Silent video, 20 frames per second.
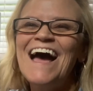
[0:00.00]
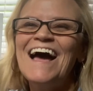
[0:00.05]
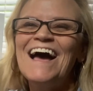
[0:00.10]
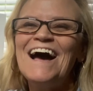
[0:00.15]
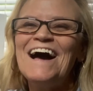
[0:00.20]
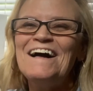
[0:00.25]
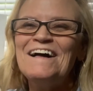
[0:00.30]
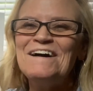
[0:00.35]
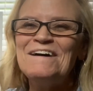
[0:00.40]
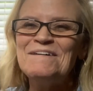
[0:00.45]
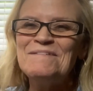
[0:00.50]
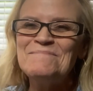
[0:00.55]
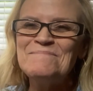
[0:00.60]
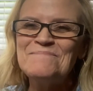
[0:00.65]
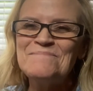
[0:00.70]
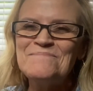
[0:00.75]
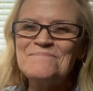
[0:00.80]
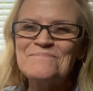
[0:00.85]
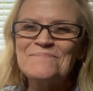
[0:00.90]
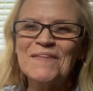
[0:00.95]

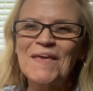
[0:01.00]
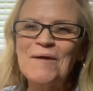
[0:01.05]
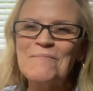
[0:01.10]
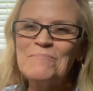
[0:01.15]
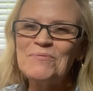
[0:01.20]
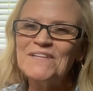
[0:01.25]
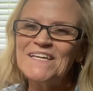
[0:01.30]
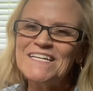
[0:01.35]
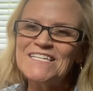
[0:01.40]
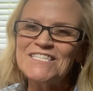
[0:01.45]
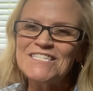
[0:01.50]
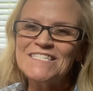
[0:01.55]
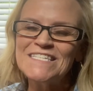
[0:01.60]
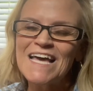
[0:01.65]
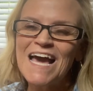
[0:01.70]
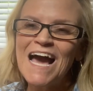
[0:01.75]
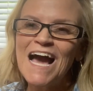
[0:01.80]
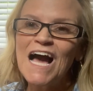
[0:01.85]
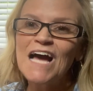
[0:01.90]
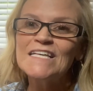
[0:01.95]
um, please
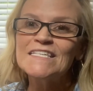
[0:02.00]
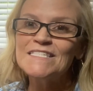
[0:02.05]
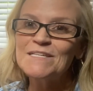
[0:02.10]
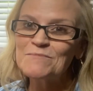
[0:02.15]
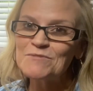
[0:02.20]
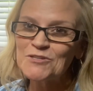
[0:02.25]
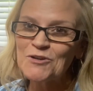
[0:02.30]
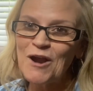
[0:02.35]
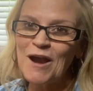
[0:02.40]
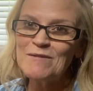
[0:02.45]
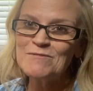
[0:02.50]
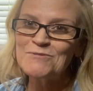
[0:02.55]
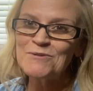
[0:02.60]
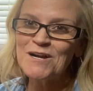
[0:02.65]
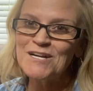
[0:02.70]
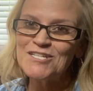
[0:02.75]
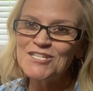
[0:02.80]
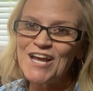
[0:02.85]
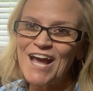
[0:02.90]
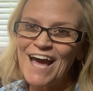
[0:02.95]
subscribe to
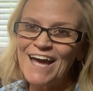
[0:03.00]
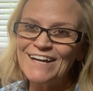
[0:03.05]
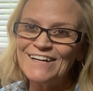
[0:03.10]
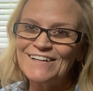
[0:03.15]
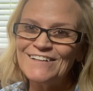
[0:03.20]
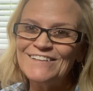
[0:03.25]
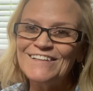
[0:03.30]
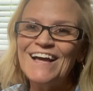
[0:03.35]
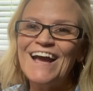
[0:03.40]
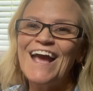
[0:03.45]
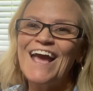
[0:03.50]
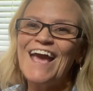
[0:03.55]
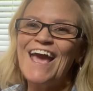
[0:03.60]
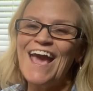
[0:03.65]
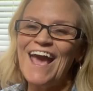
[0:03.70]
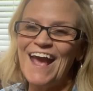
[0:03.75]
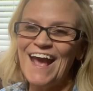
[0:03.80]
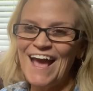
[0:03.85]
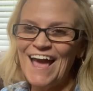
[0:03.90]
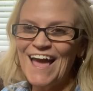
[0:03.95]
our channel
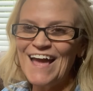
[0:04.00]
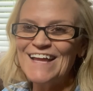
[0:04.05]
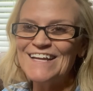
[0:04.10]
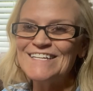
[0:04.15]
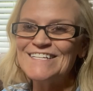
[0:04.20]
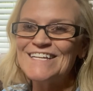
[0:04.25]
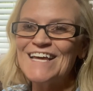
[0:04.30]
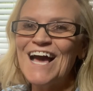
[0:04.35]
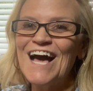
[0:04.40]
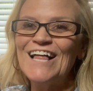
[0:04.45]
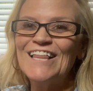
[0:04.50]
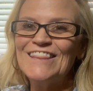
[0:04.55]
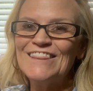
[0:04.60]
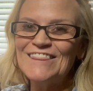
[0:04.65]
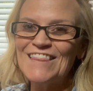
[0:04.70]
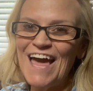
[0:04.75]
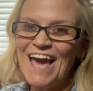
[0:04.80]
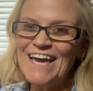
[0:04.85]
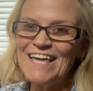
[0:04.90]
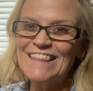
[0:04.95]
and
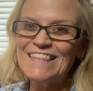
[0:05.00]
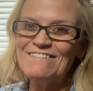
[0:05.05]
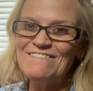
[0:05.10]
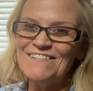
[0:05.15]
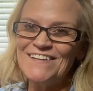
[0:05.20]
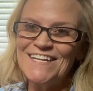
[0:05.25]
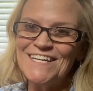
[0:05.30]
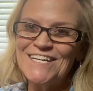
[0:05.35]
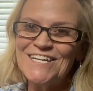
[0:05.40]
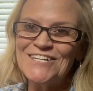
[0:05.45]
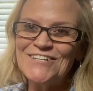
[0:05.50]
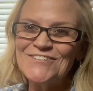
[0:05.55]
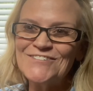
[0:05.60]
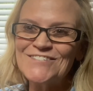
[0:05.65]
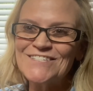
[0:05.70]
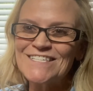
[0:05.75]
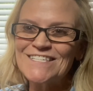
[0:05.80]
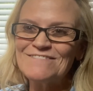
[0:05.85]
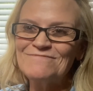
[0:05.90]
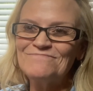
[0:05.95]
like the
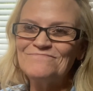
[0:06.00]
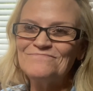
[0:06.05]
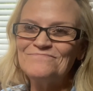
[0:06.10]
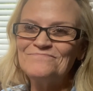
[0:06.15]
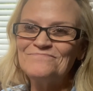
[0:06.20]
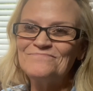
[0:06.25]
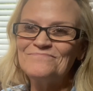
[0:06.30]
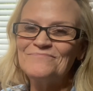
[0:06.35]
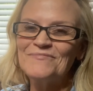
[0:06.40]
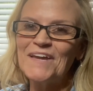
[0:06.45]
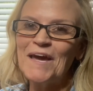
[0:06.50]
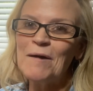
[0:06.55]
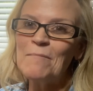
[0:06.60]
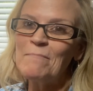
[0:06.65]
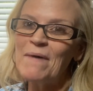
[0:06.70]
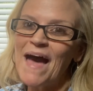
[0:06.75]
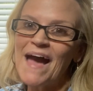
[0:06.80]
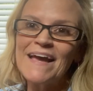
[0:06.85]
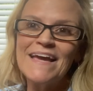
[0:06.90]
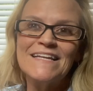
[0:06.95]
videos. Come
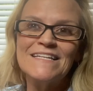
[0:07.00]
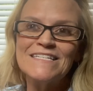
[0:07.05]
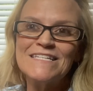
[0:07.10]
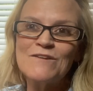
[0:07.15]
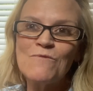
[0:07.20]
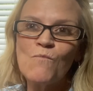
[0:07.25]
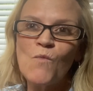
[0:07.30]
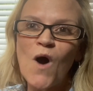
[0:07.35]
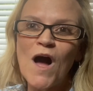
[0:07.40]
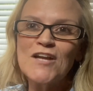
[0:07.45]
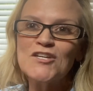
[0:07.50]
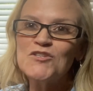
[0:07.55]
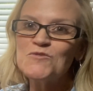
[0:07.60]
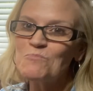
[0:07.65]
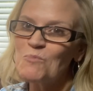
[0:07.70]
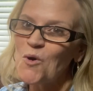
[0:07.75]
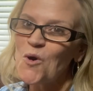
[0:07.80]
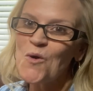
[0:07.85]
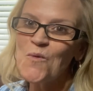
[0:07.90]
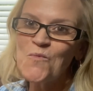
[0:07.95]
back and watch
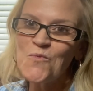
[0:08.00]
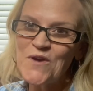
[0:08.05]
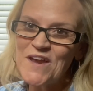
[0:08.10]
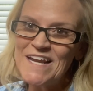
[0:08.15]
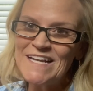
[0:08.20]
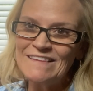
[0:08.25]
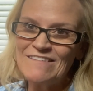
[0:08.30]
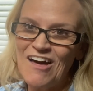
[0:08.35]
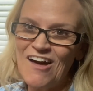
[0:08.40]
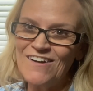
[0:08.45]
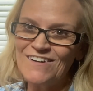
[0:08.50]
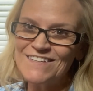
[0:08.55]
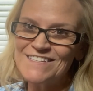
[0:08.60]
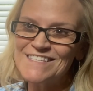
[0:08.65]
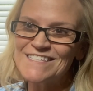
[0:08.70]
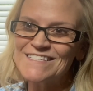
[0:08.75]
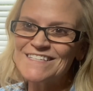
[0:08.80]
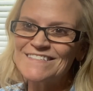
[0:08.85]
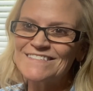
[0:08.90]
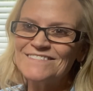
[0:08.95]
more read-alongs.